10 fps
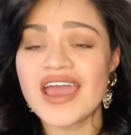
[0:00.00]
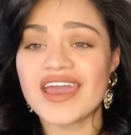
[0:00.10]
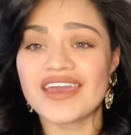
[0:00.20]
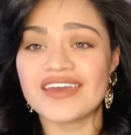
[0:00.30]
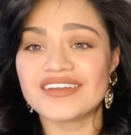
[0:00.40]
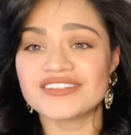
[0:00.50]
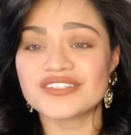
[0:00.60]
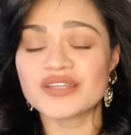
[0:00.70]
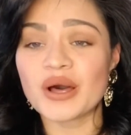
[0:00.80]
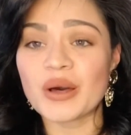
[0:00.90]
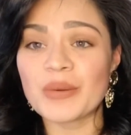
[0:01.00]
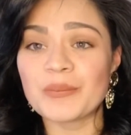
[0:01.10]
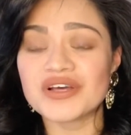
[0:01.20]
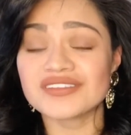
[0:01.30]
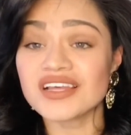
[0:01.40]
and
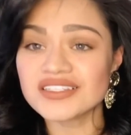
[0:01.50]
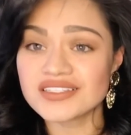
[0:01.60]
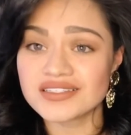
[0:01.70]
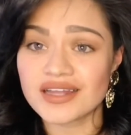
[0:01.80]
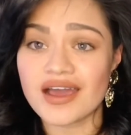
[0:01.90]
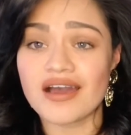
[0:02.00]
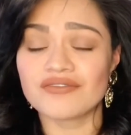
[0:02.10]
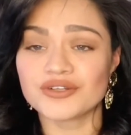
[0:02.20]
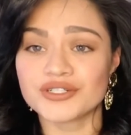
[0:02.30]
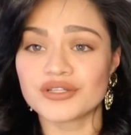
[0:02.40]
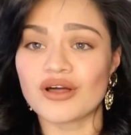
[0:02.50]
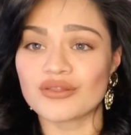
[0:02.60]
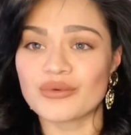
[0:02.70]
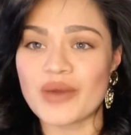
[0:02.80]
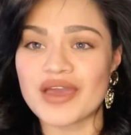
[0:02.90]
some lessons that I have learned along the way.